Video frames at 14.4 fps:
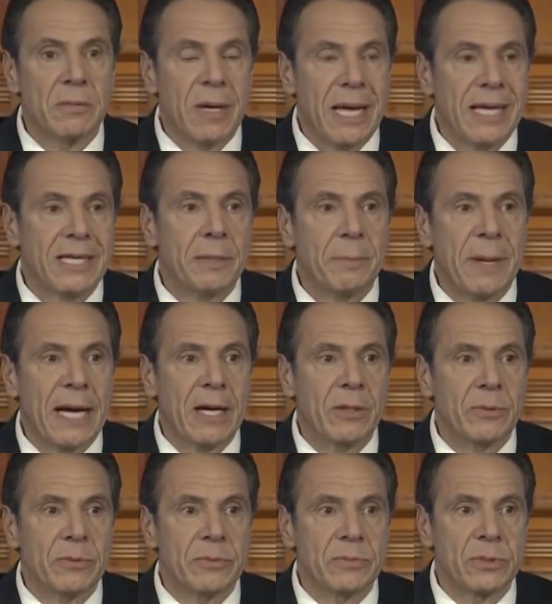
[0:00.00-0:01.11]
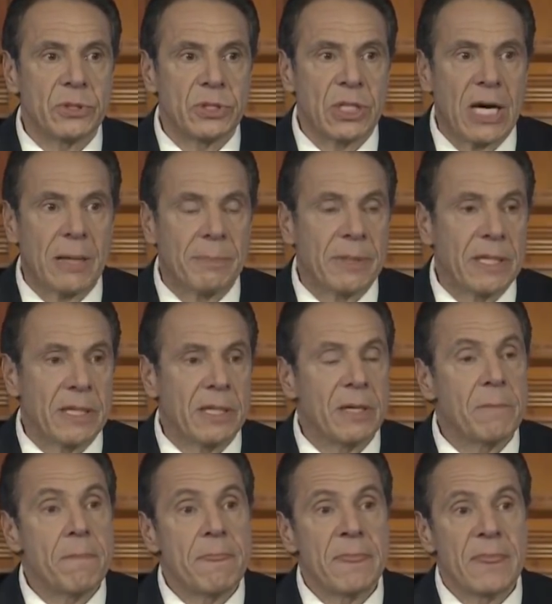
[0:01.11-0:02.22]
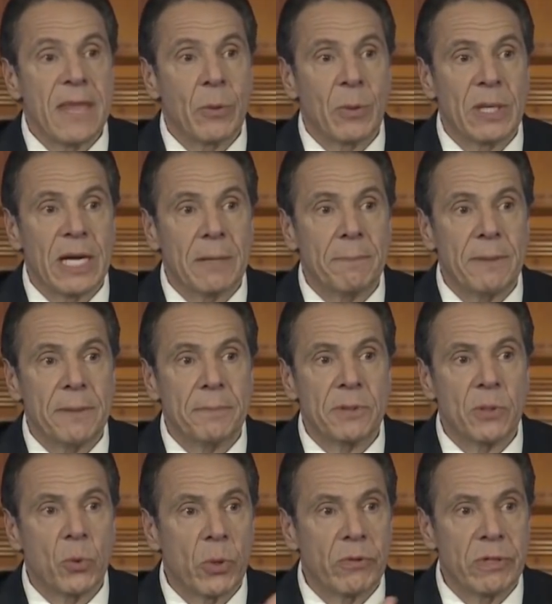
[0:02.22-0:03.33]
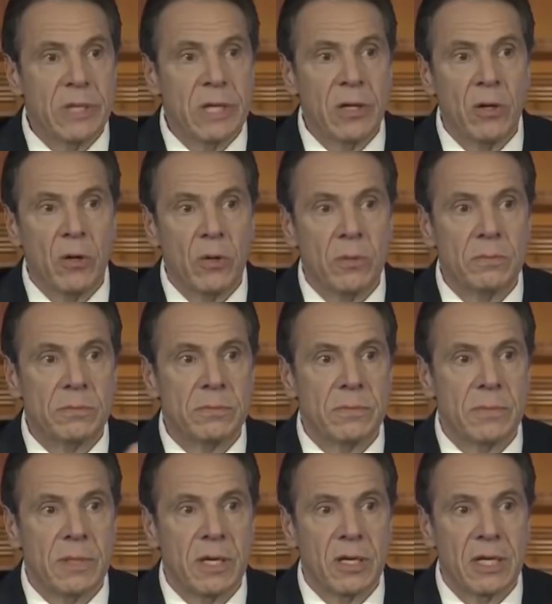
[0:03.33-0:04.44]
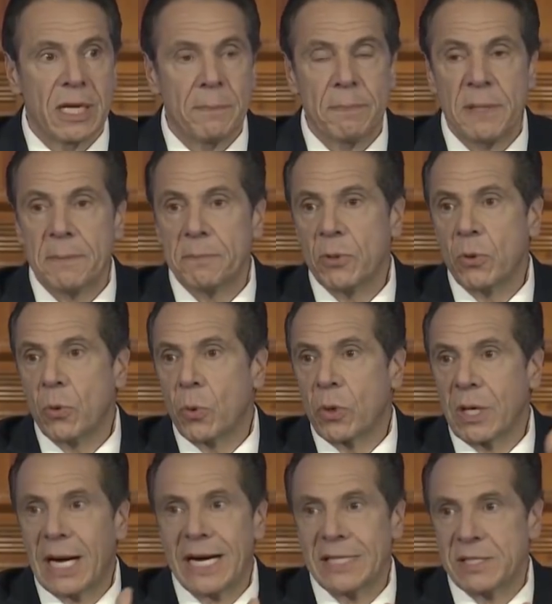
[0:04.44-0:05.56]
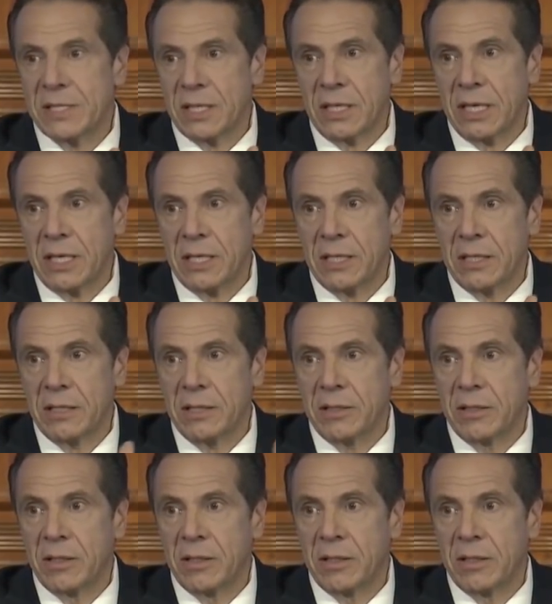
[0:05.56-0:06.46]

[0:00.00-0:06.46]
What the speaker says: and about shopping. They were not people who were in their home. They are not people who were isolated.